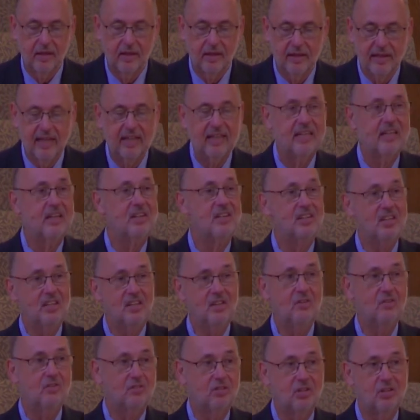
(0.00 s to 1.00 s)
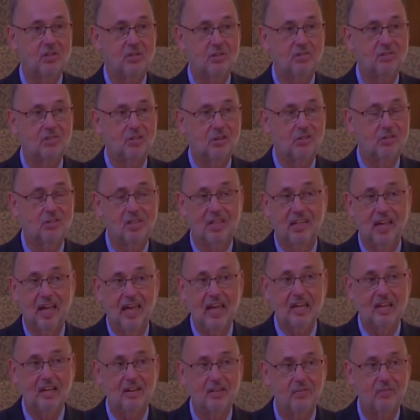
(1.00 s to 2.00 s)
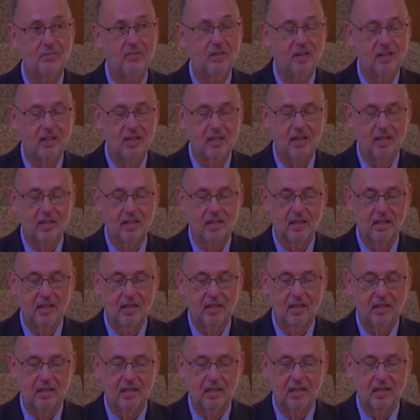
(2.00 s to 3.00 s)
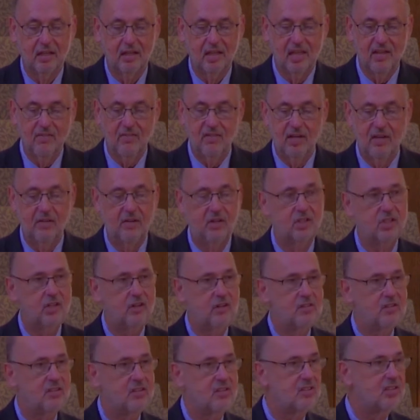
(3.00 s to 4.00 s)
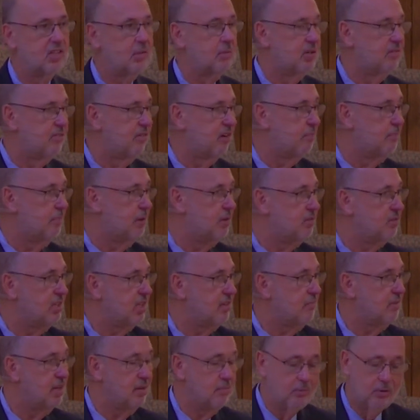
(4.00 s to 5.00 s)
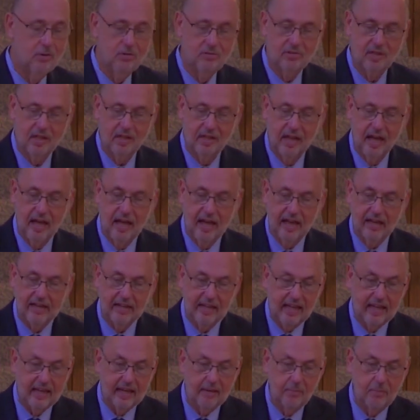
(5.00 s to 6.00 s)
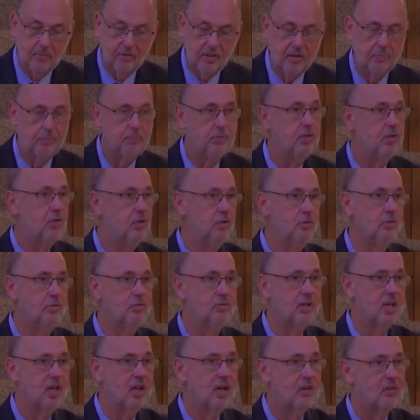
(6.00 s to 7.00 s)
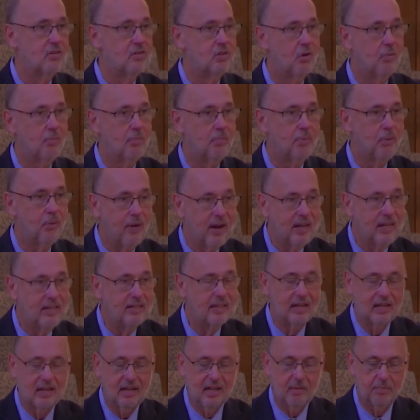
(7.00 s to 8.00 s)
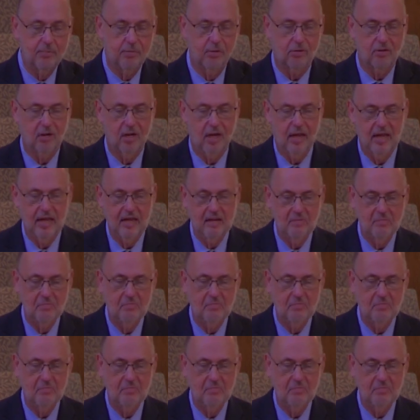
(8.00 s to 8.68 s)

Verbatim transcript: It continues to do so today even in the church, as some of our missing members and, and empty pews so poignantly proclaim.